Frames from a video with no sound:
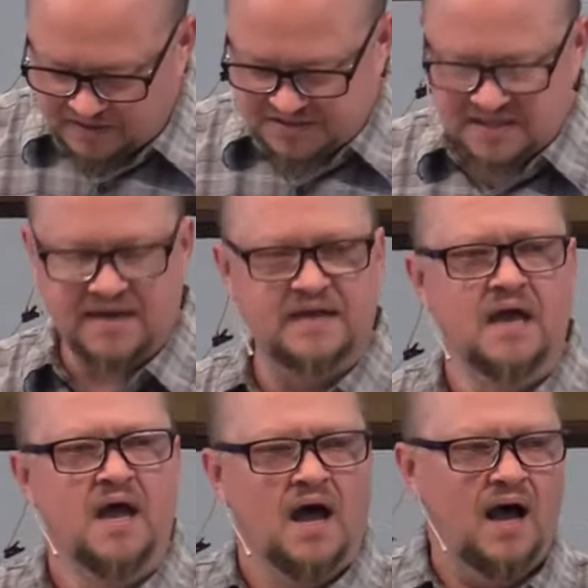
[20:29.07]
study.
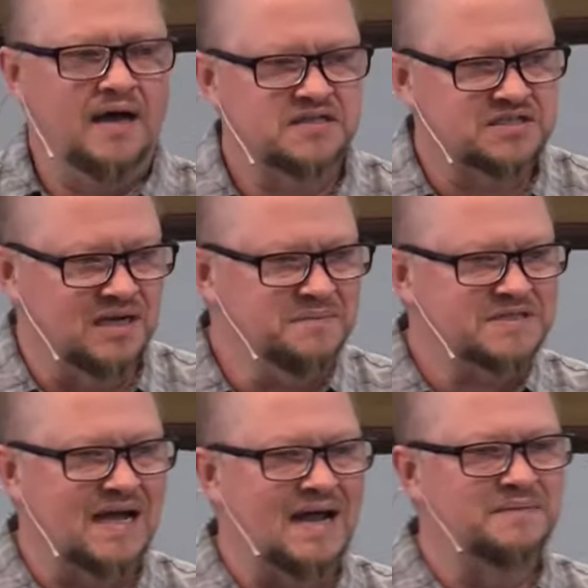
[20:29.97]
Uh,
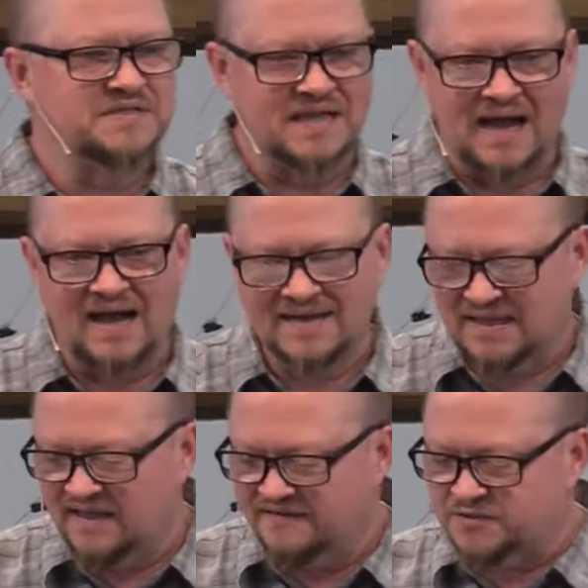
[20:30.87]
sometimes God
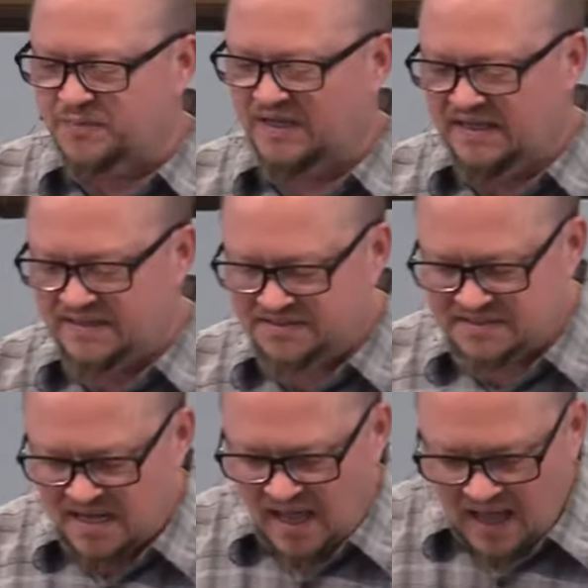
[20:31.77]
gives peace
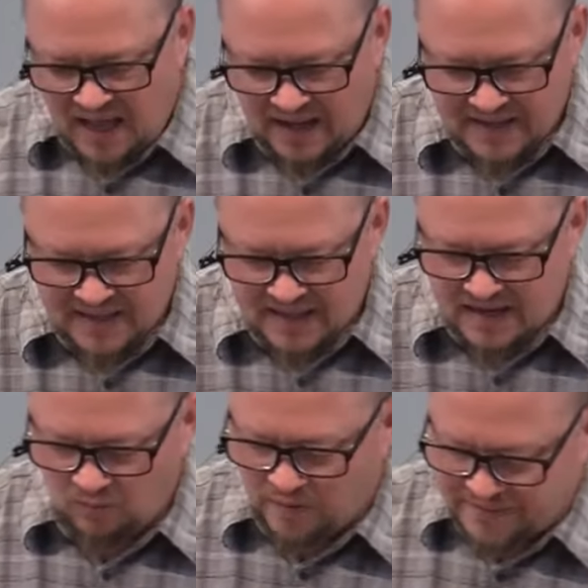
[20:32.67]
uh, in,
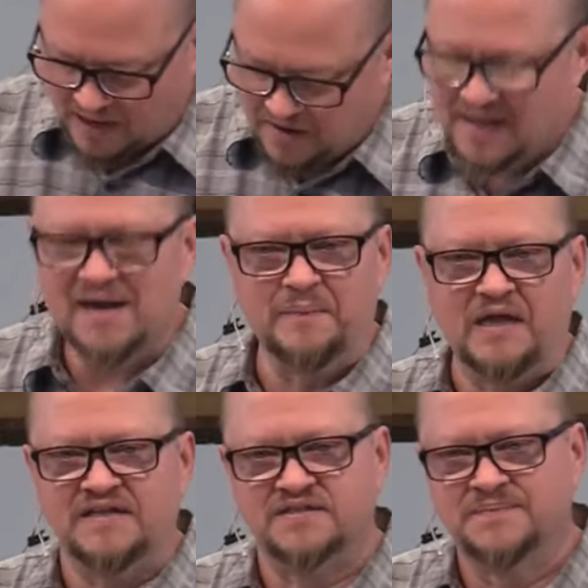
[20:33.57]
with our
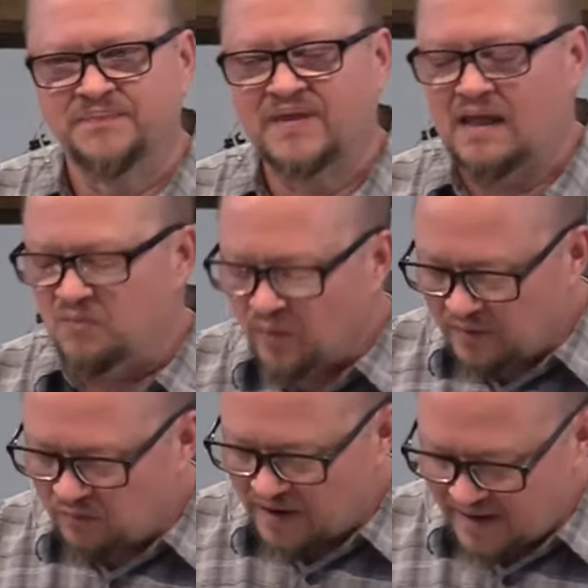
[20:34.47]
enemies. And we
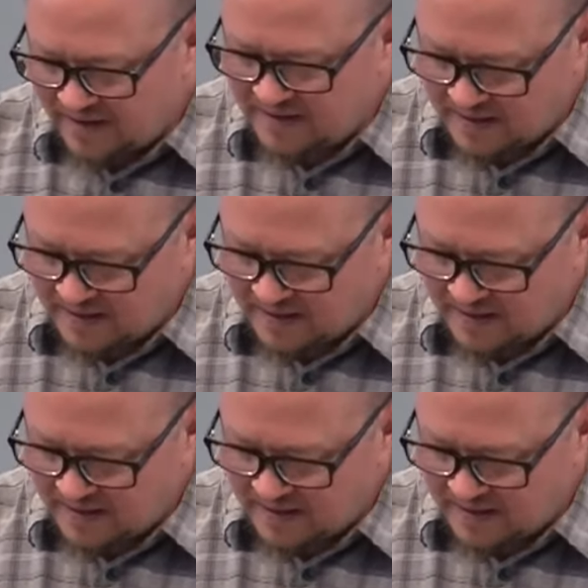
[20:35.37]
read